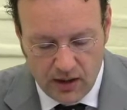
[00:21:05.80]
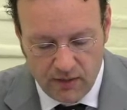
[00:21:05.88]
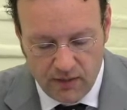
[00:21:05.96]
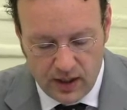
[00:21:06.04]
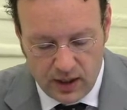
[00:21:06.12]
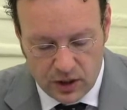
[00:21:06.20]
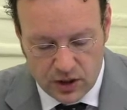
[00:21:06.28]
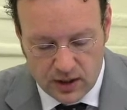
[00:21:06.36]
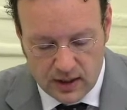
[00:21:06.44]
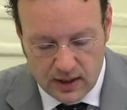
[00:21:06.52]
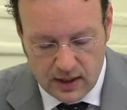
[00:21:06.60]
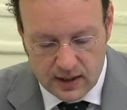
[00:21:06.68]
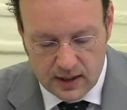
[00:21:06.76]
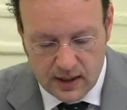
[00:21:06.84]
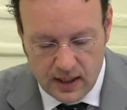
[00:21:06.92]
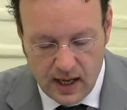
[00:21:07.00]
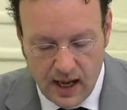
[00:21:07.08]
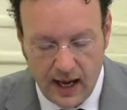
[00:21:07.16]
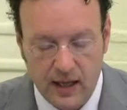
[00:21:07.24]
Venetian
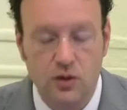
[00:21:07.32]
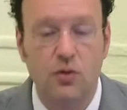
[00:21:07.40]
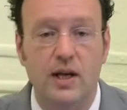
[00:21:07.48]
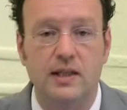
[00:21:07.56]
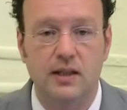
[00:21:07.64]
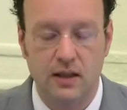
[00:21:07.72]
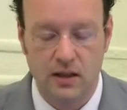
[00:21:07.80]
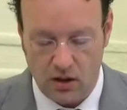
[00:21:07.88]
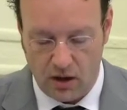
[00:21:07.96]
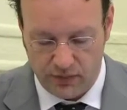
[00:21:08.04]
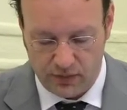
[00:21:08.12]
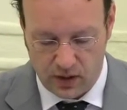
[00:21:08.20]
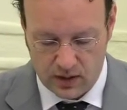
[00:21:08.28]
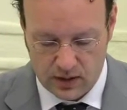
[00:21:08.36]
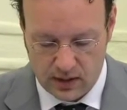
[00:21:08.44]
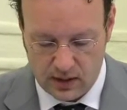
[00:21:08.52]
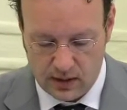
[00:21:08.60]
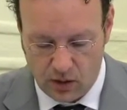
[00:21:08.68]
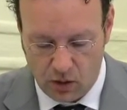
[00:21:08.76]
citizen, and resident of
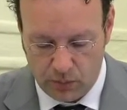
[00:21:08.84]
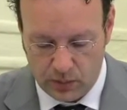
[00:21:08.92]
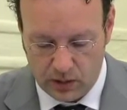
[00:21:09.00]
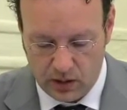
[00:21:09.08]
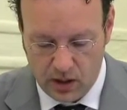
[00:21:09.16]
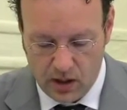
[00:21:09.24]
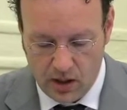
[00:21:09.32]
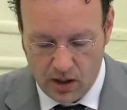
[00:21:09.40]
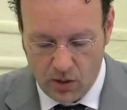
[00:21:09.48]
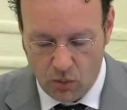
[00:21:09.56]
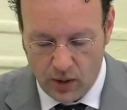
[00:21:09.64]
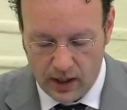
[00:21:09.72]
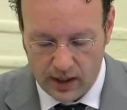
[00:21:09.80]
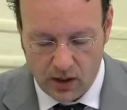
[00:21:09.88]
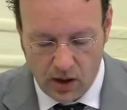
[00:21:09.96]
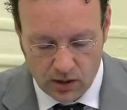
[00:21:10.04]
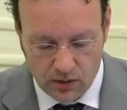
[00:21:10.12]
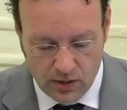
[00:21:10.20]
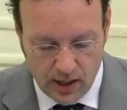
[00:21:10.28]
Constantinople, when a
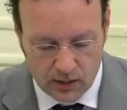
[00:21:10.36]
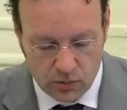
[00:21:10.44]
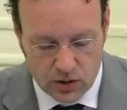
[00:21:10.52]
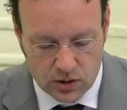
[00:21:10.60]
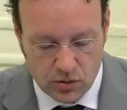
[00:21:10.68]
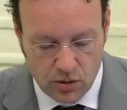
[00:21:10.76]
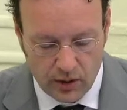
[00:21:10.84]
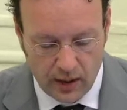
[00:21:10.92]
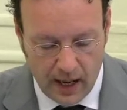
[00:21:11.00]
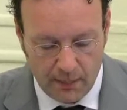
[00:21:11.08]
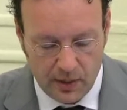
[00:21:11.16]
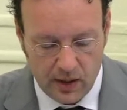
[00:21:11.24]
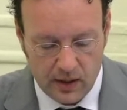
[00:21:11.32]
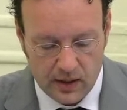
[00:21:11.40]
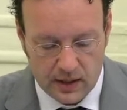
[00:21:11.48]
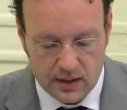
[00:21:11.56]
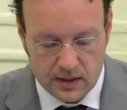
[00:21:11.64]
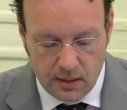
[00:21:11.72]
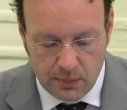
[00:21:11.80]
contract was drawn up
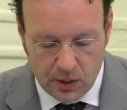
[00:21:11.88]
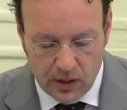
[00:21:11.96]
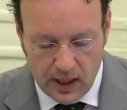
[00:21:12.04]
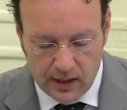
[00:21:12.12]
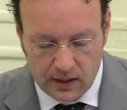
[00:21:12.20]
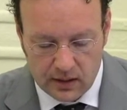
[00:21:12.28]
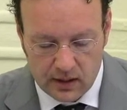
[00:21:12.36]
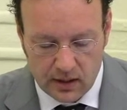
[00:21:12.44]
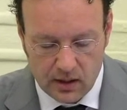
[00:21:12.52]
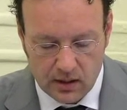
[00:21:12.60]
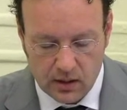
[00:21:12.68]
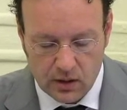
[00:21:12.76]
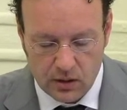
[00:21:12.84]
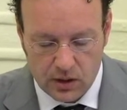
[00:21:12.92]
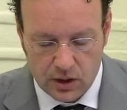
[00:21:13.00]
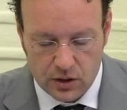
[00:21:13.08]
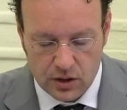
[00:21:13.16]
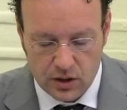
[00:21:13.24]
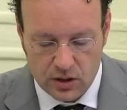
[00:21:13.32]
that stipulated the
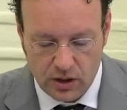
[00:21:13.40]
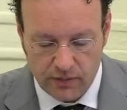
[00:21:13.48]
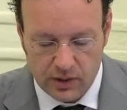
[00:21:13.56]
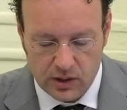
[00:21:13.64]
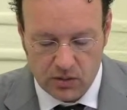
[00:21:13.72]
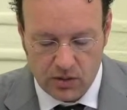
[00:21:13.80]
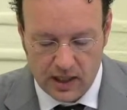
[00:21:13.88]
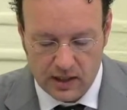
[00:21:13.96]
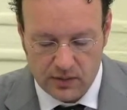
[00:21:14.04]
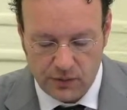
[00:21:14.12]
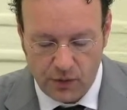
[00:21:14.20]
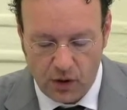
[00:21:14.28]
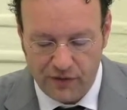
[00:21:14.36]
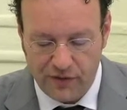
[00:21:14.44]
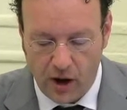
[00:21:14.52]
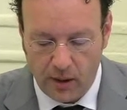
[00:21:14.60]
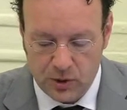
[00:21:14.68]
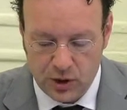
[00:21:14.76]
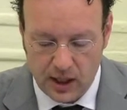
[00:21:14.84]
conditions of the transfer of
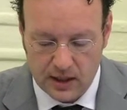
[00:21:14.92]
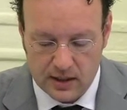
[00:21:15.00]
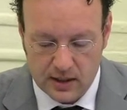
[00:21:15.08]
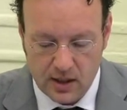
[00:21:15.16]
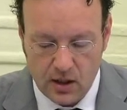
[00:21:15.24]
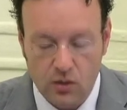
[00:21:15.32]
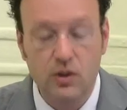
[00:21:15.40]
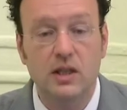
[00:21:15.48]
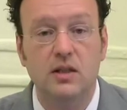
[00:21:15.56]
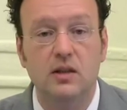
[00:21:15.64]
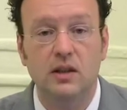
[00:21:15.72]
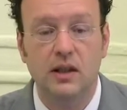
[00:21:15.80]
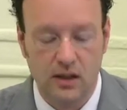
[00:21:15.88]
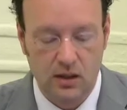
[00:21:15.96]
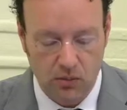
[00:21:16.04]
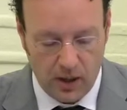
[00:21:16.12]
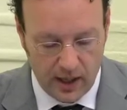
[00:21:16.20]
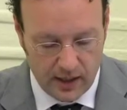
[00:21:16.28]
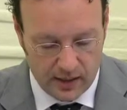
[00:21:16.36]
objects recently
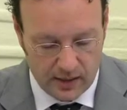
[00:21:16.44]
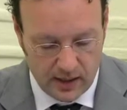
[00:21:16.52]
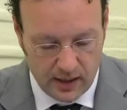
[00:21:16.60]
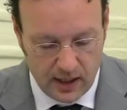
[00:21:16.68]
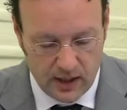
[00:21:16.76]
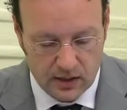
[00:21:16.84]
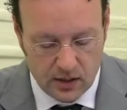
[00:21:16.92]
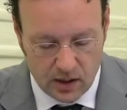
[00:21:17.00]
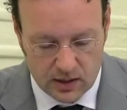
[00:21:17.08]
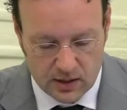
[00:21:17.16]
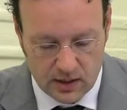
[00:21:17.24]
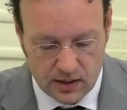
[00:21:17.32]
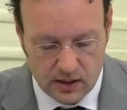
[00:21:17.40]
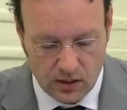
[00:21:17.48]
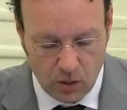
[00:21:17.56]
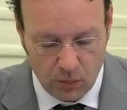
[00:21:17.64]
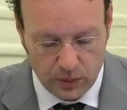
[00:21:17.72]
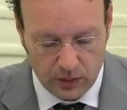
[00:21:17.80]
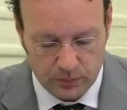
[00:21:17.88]
acquired in
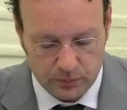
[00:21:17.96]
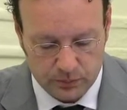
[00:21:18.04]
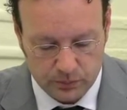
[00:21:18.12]
Constantinople.